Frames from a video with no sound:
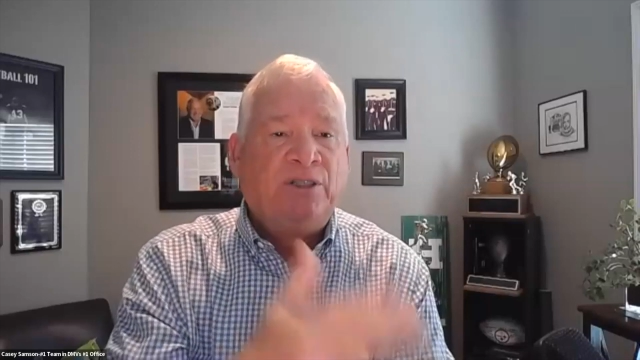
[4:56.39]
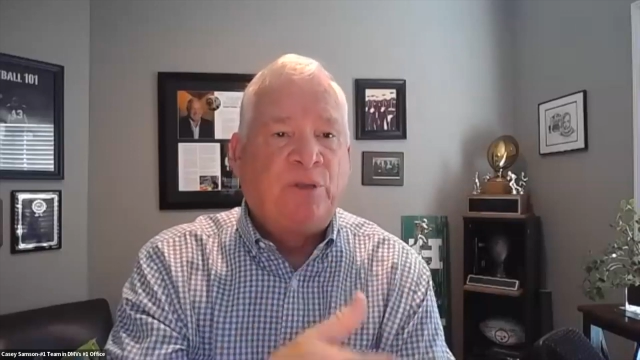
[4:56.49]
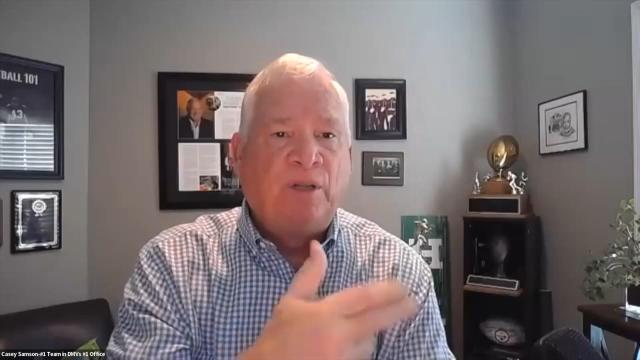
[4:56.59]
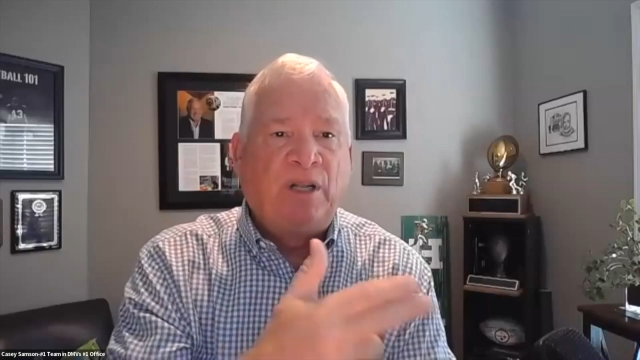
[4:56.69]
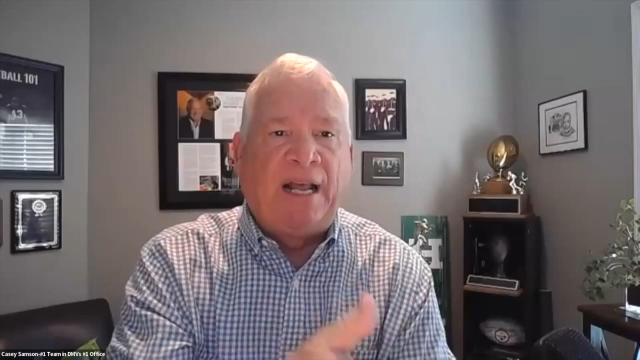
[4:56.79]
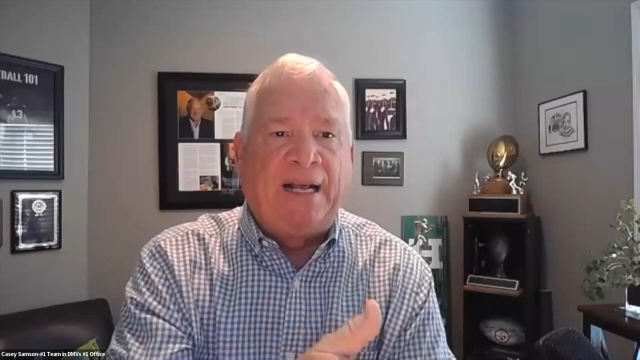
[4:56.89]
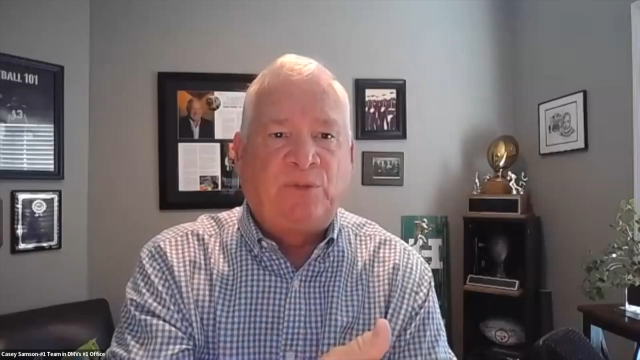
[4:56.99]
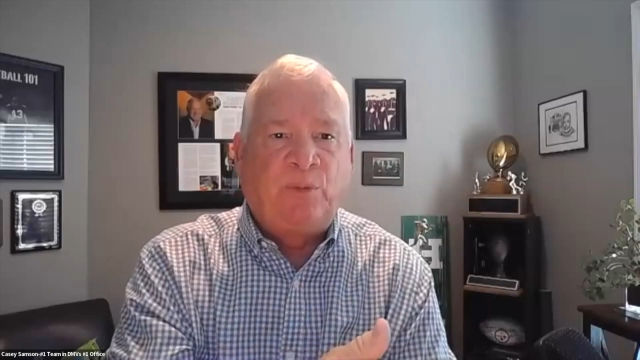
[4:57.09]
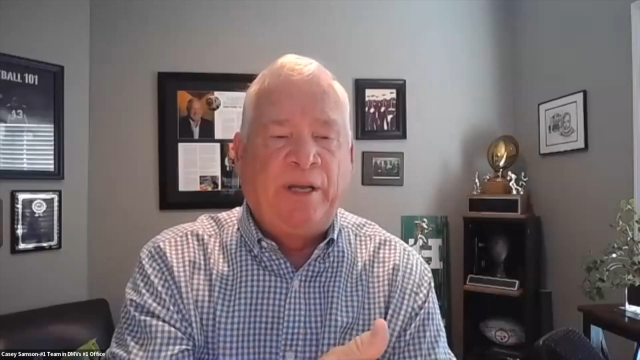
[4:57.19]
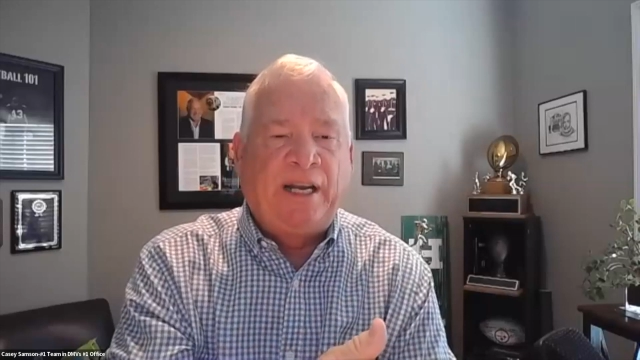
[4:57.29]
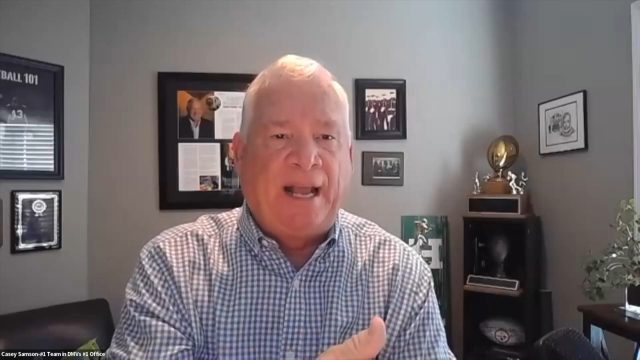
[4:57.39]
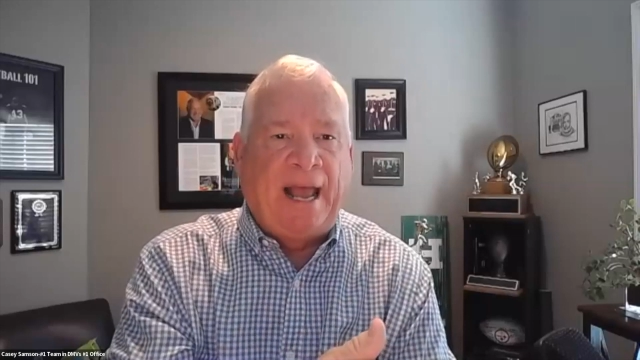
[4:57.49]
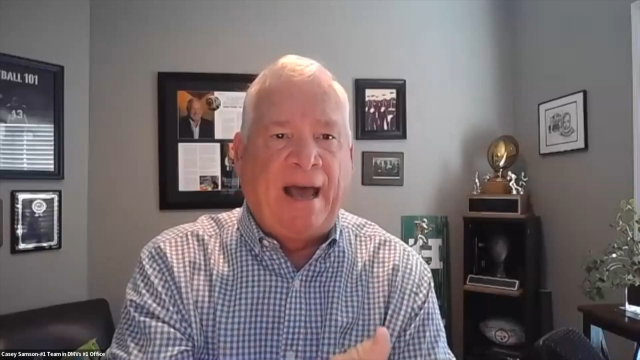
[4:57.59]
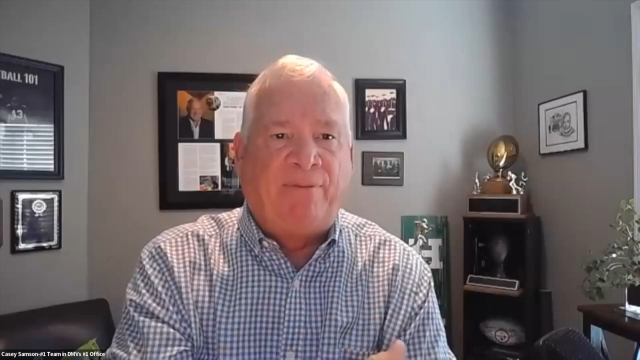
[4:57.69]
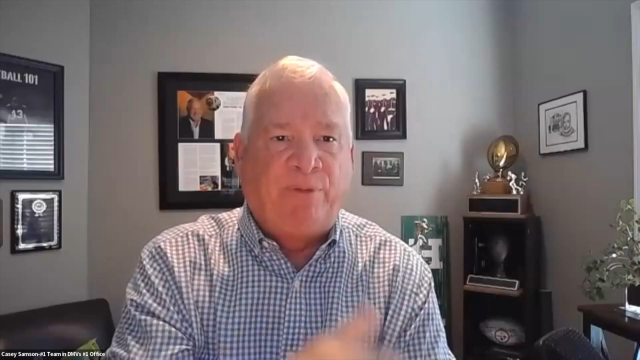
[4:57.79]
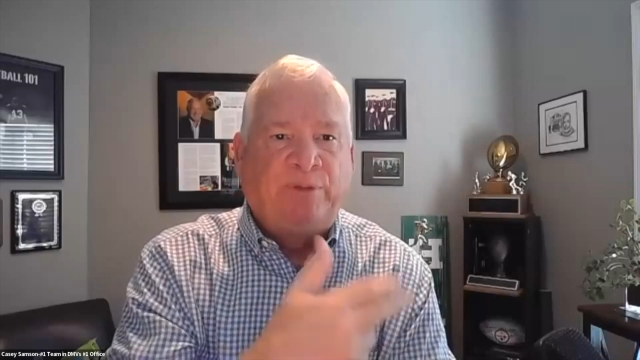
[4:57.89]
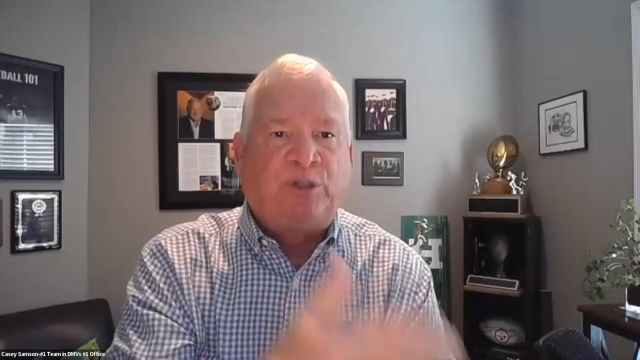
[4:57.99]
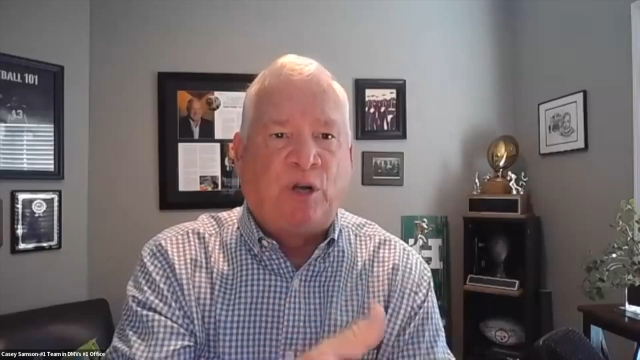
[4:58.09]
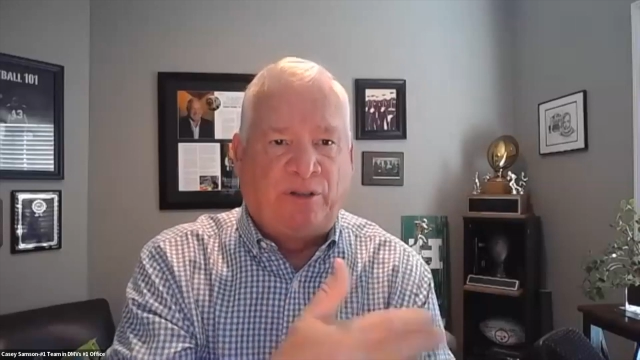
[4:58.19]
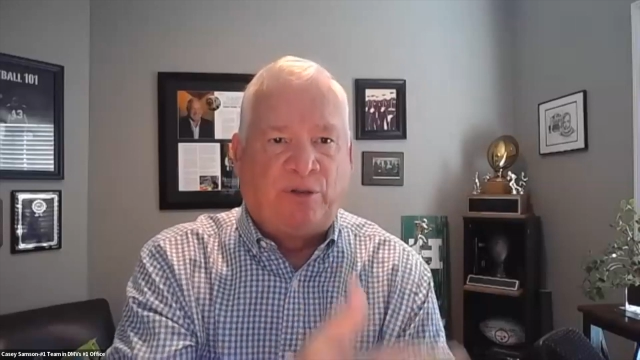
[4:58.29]
So in the last week and a half, we
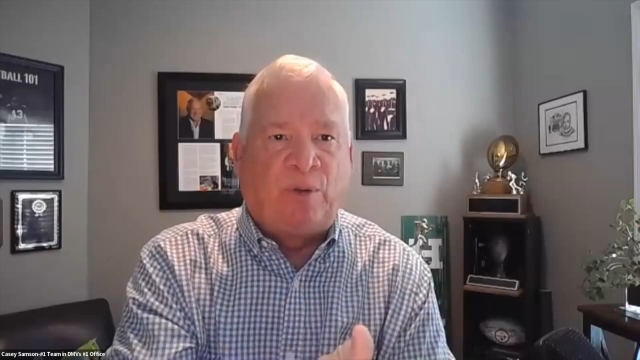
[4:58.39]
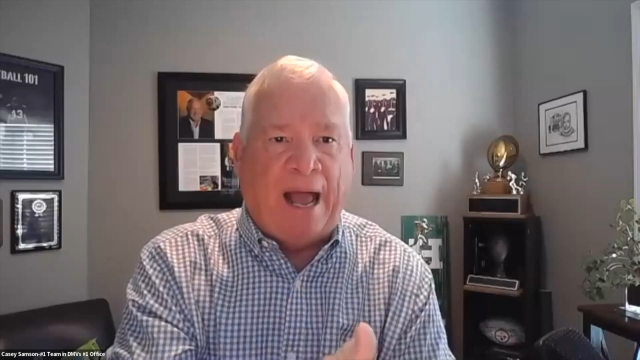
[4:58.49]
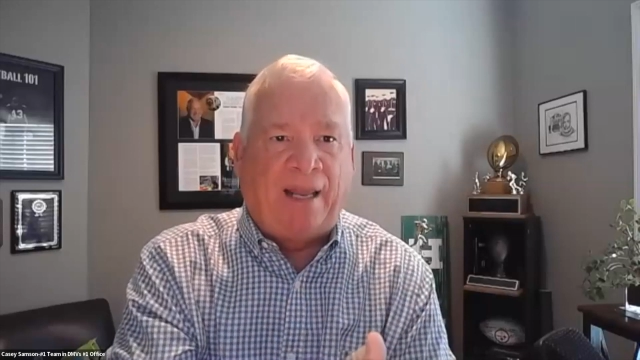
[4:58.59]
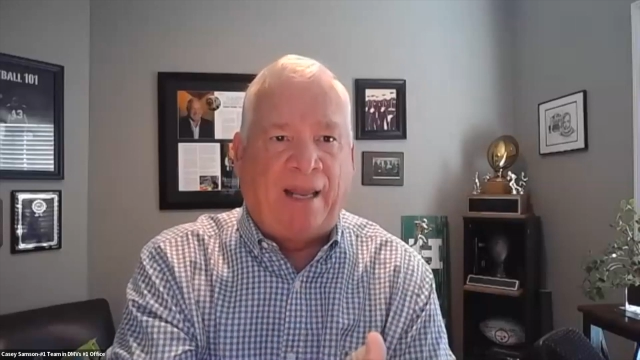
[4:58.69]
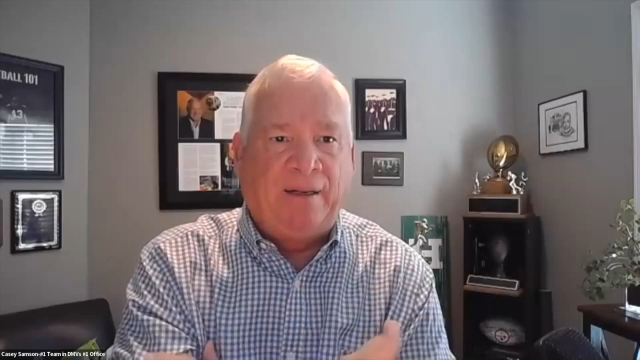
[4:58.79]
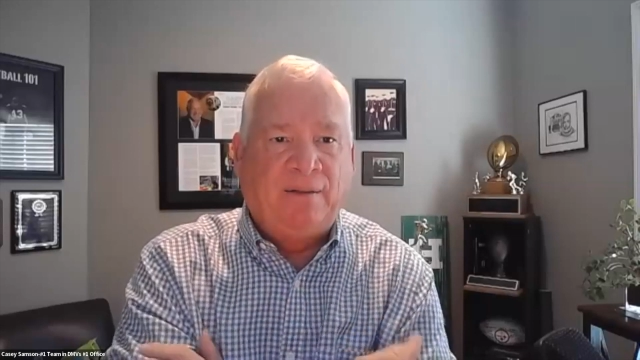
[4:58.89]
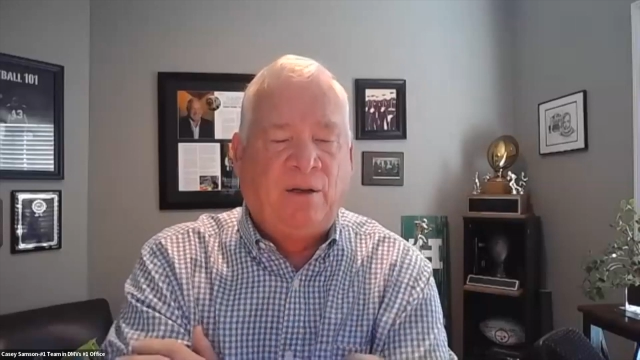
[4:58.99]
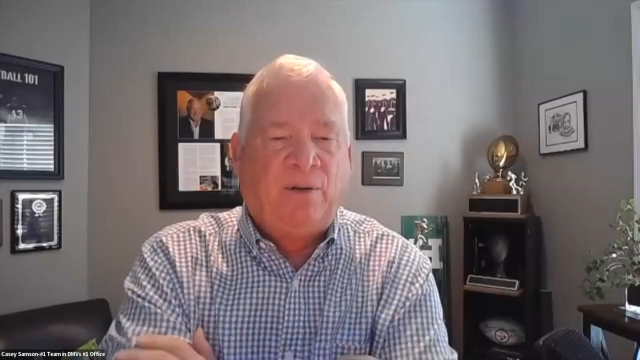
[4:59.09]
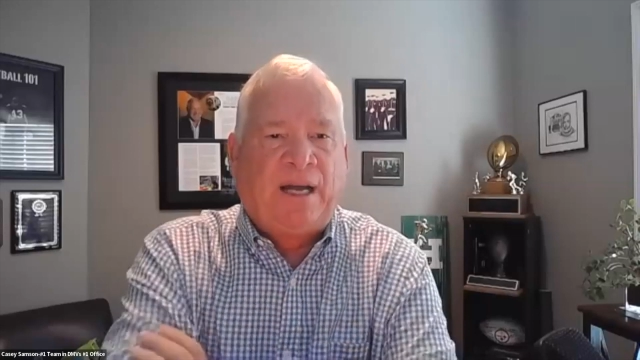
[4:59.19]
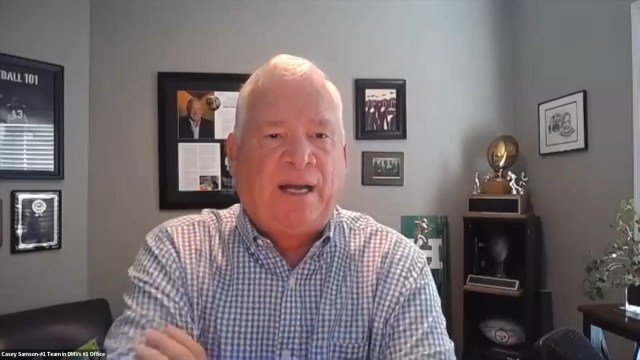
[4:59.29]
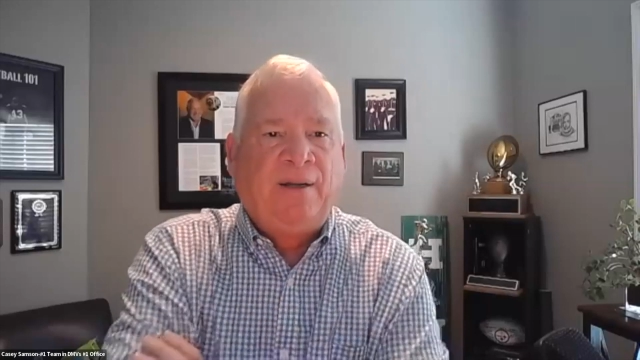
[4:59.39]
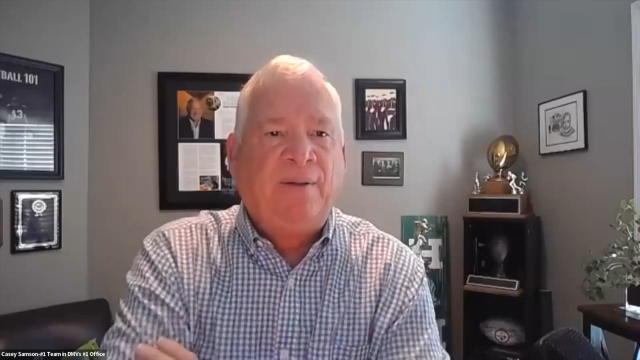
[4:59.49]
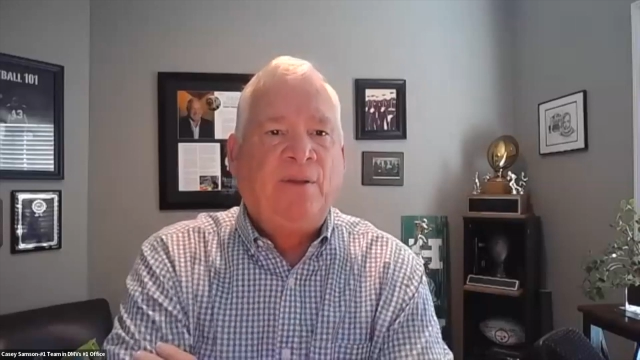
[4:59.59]
started to rally, okay?